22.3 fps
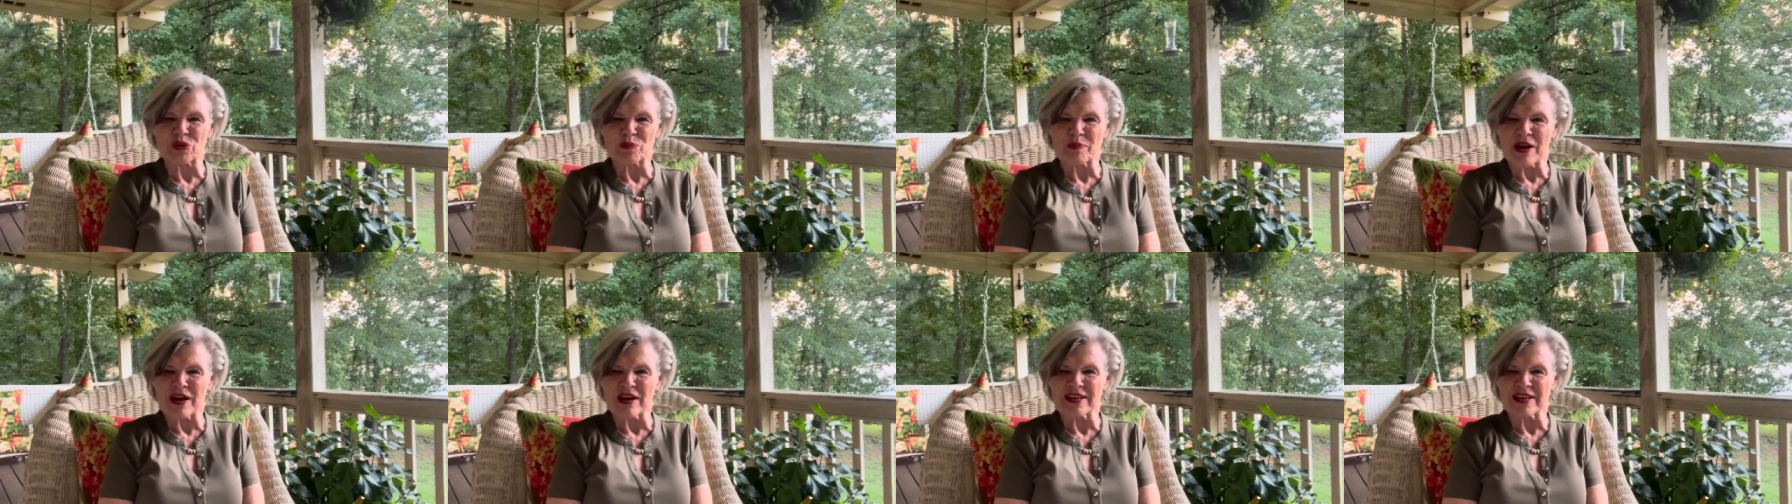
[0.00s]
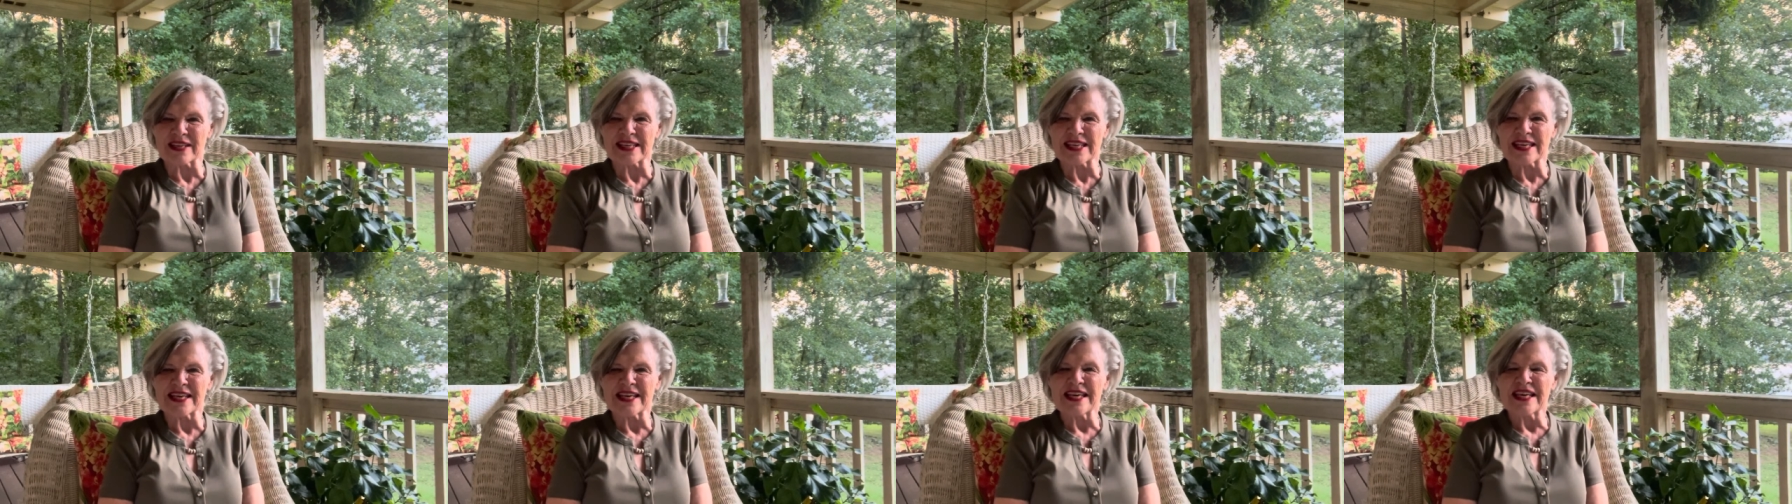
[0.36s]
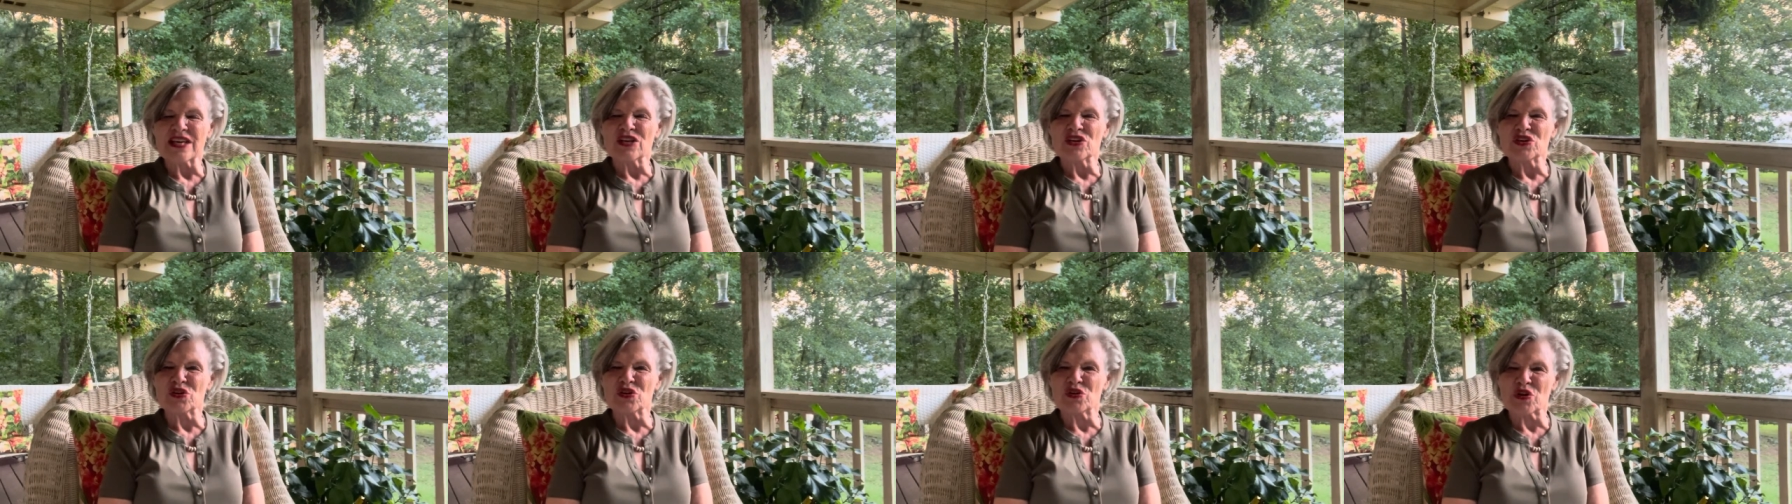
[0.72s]
body,
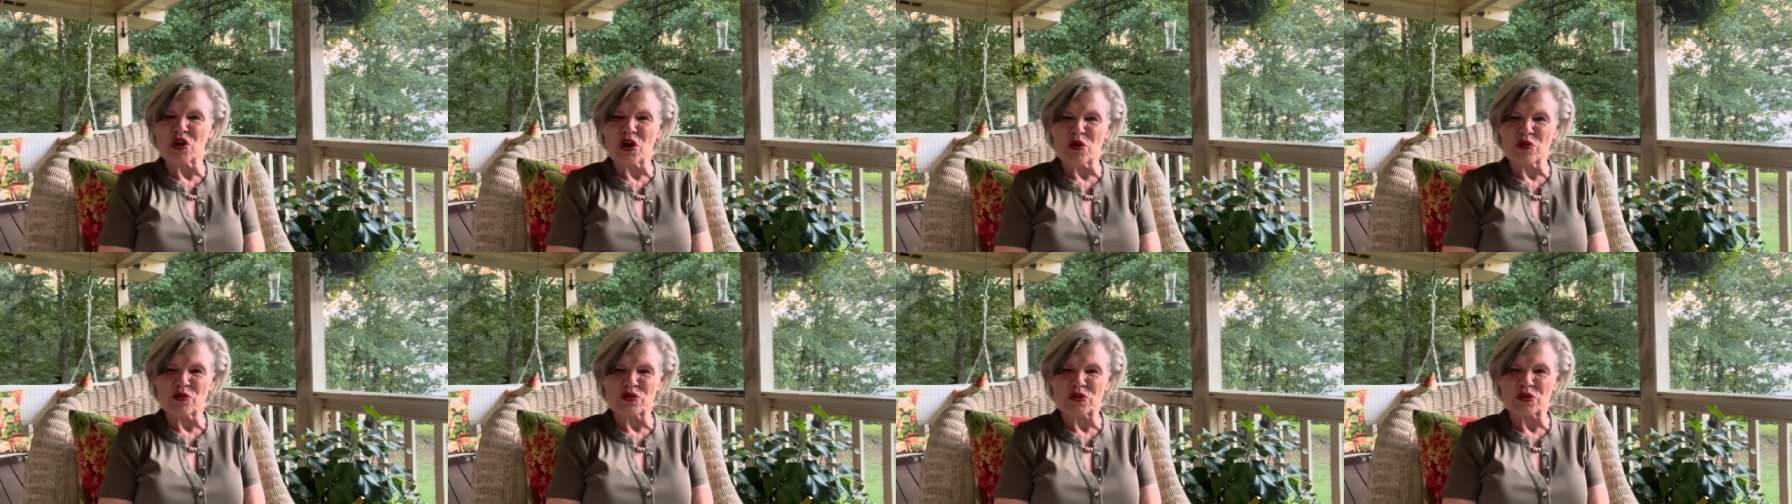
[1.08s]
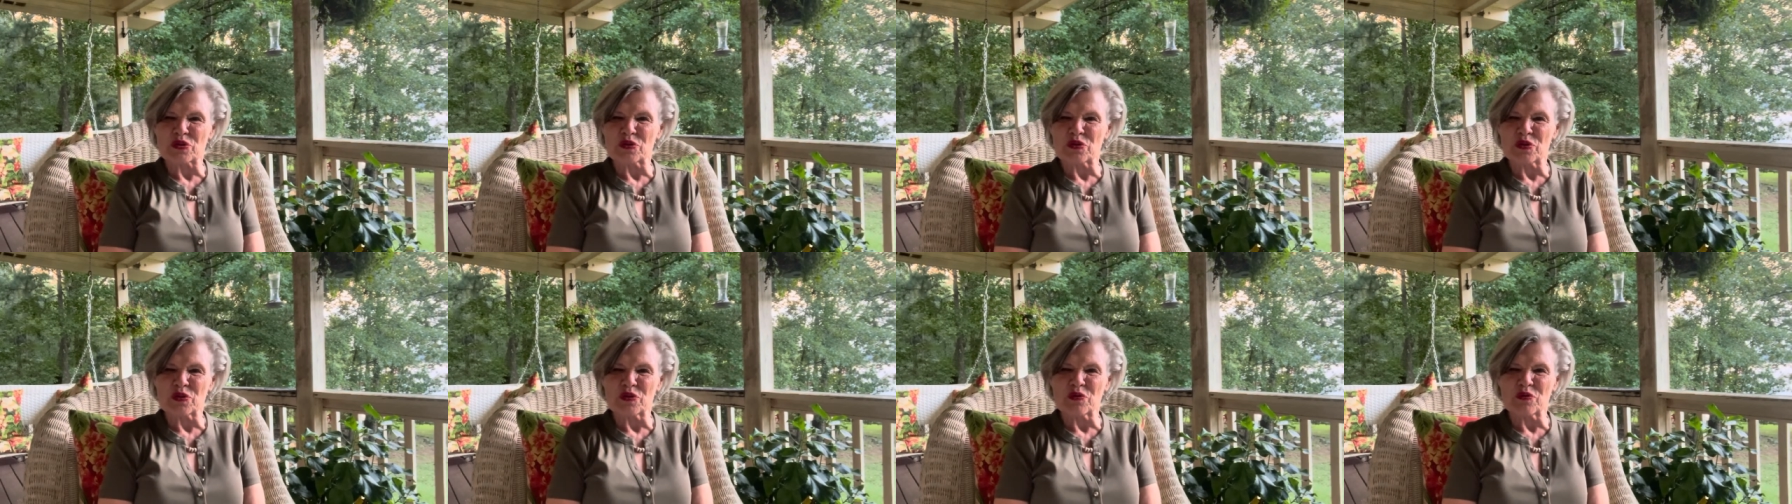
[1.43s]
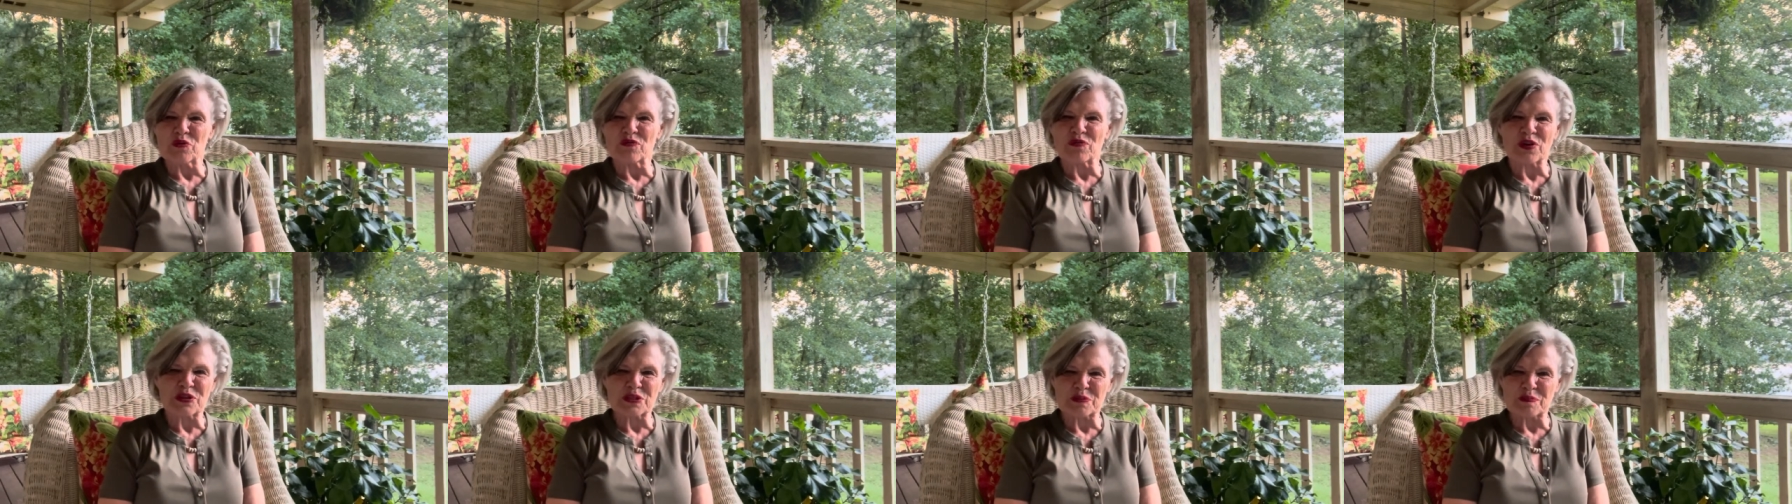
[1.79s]
you go to
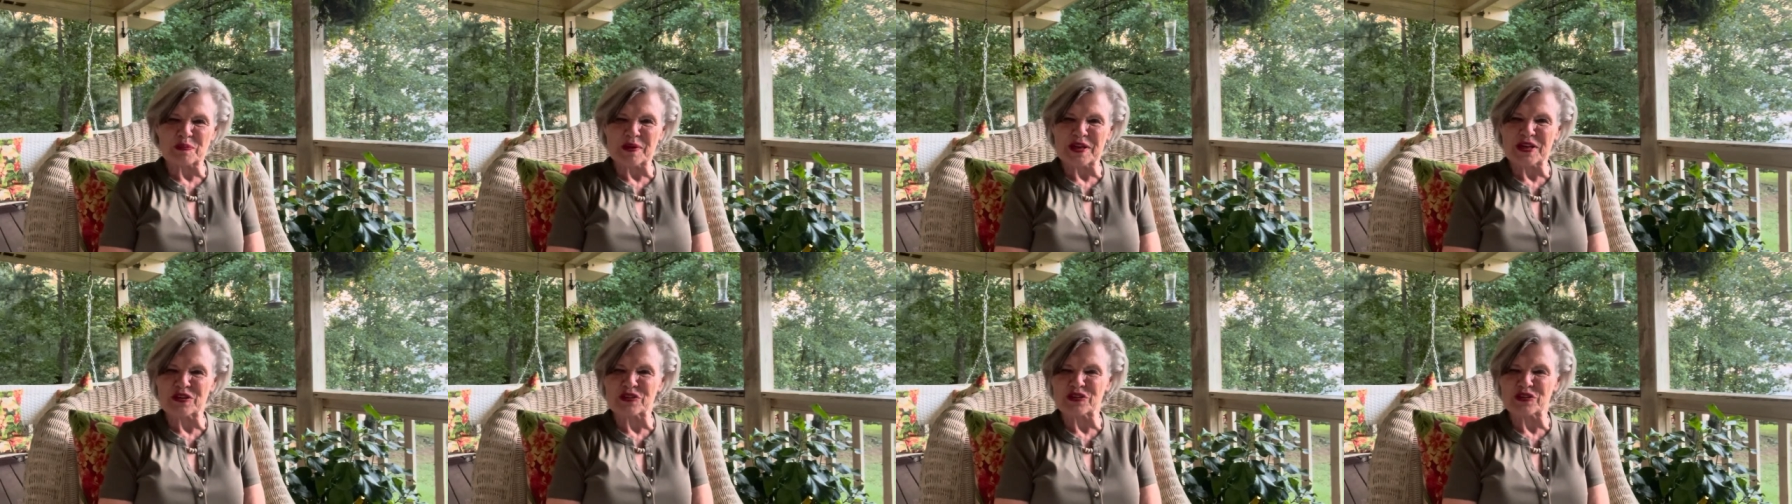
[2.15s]
1 Peter